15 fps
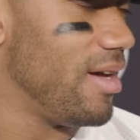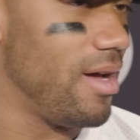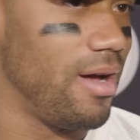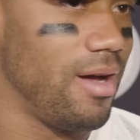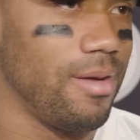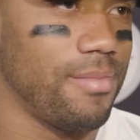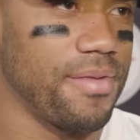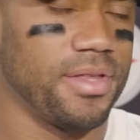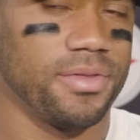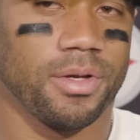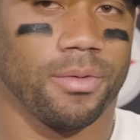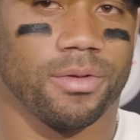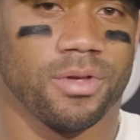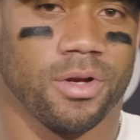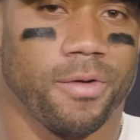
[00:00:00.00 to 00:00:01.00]
I
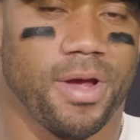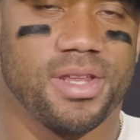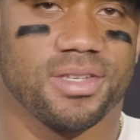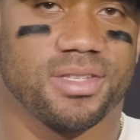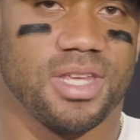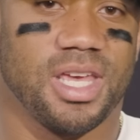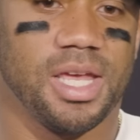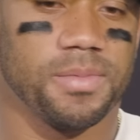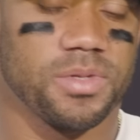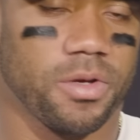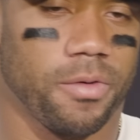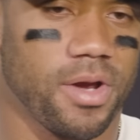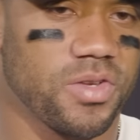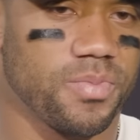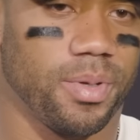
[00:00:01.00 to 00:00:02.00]
think the greatest teams, the
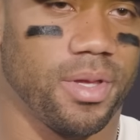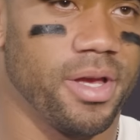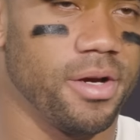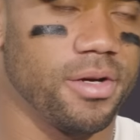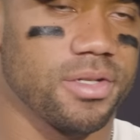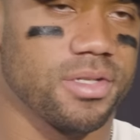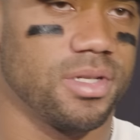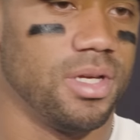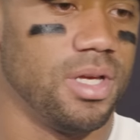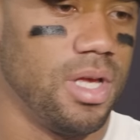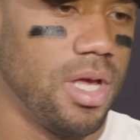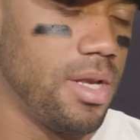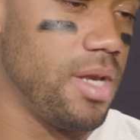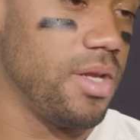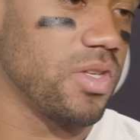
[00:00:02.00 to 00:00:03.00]
greatest players
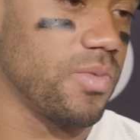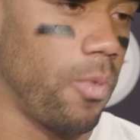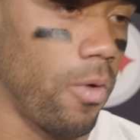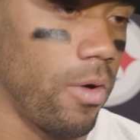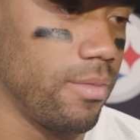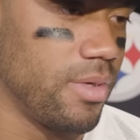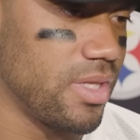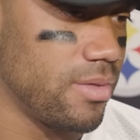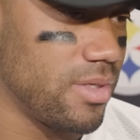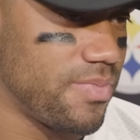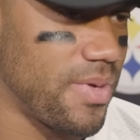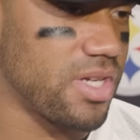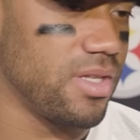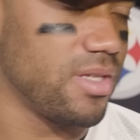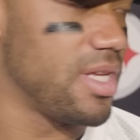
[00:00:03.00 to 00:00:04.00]
in any sport,
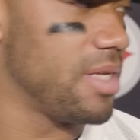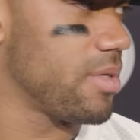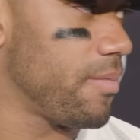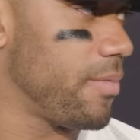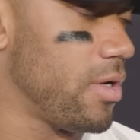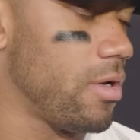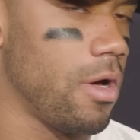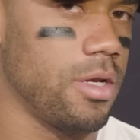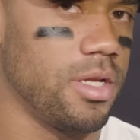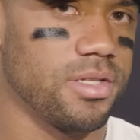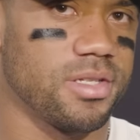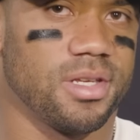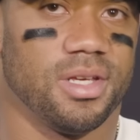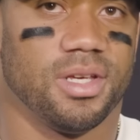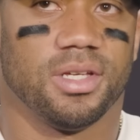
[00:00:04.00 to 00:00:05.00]
especially the teams I've been on,
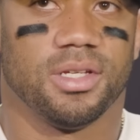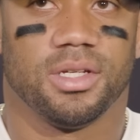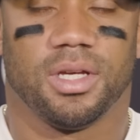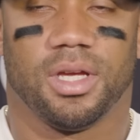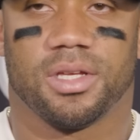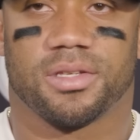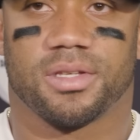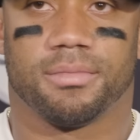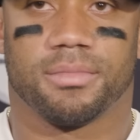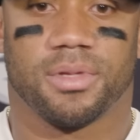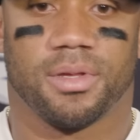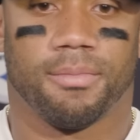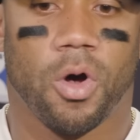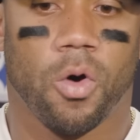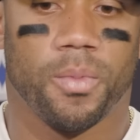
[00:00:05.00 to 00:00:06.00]
is
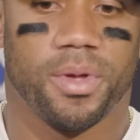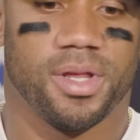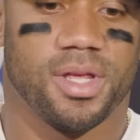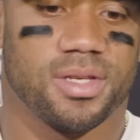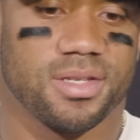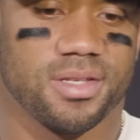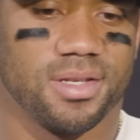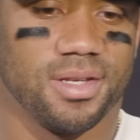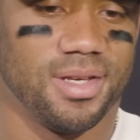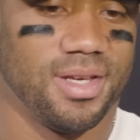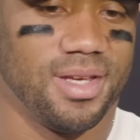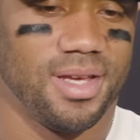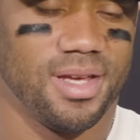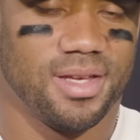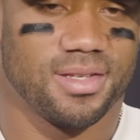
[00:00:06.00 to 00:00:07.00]
the moment is
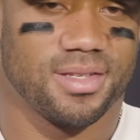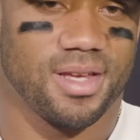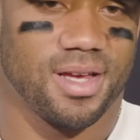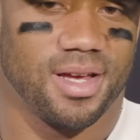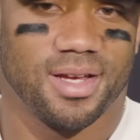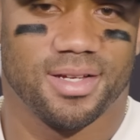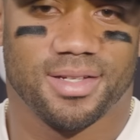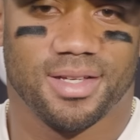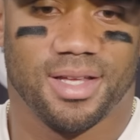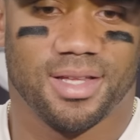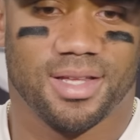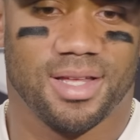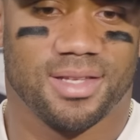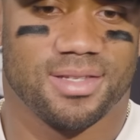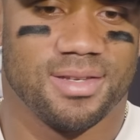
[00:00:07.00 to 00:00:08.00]

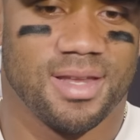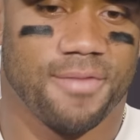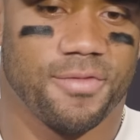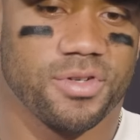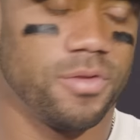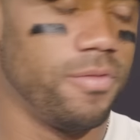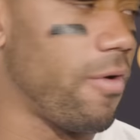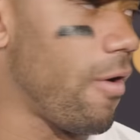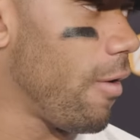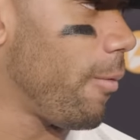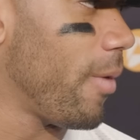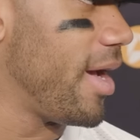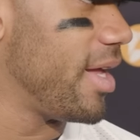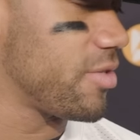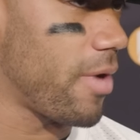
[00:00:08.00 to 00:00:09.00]
it's never too far
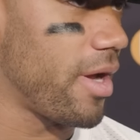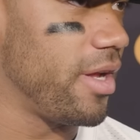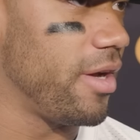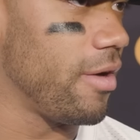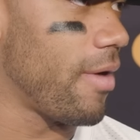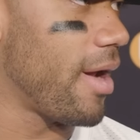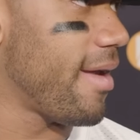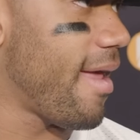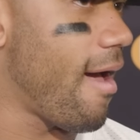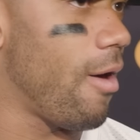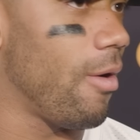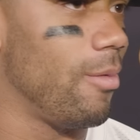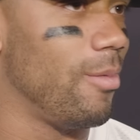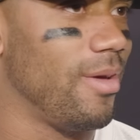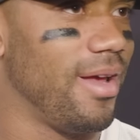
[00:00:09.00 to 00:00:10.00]
away. It's right here, right now.